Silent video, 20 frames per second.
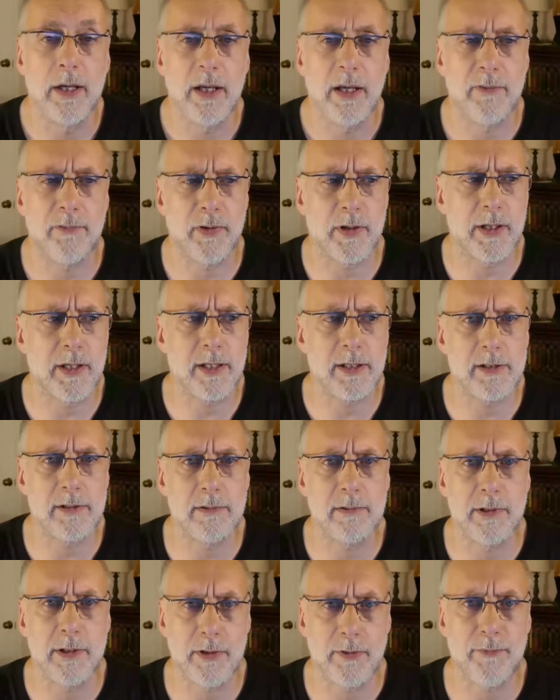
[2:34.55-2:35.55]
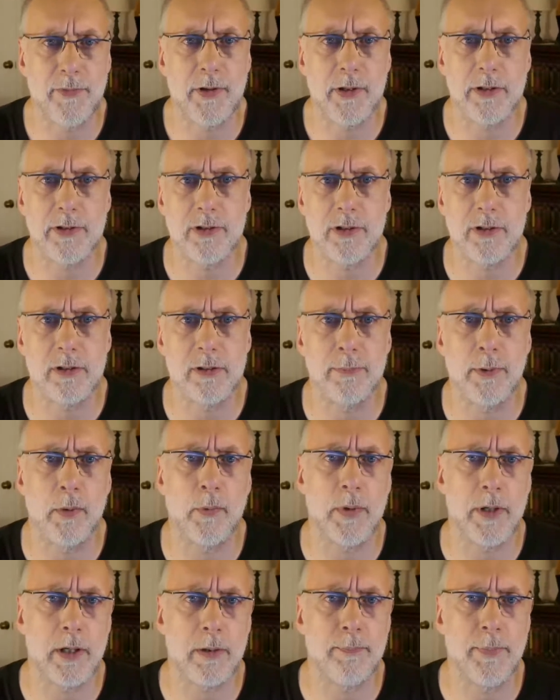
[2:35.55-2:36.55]
If you're concerned about
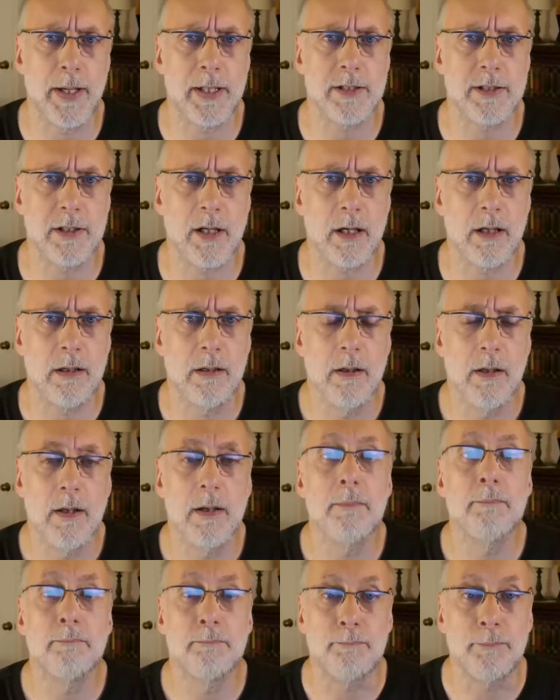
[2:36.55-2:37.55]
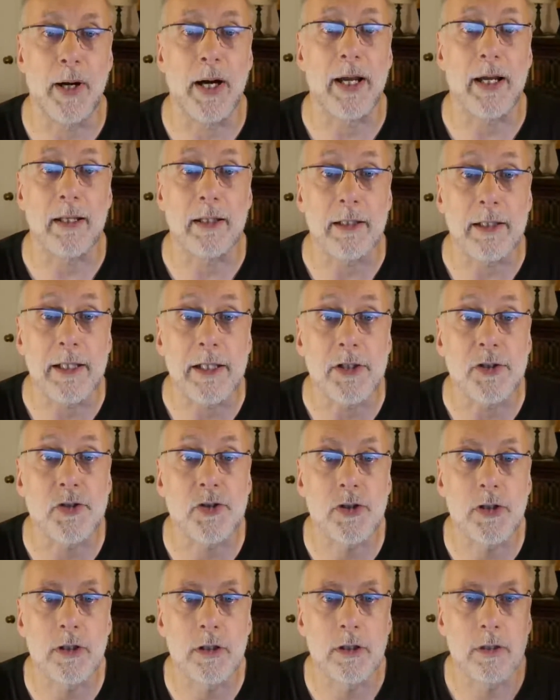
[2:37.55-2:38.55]
where your pets are, buy a leash.